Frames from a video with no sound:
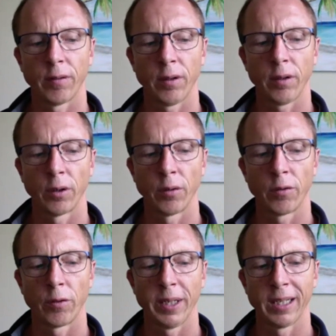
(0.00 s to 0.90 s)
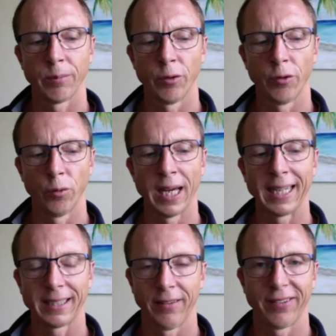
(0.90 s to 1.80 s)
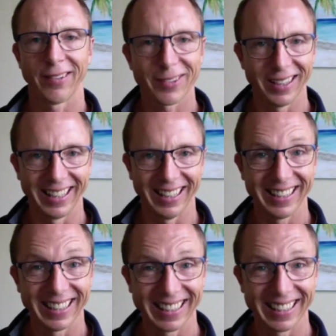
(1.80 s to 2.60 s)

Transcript: you know, to be able to do that consistently.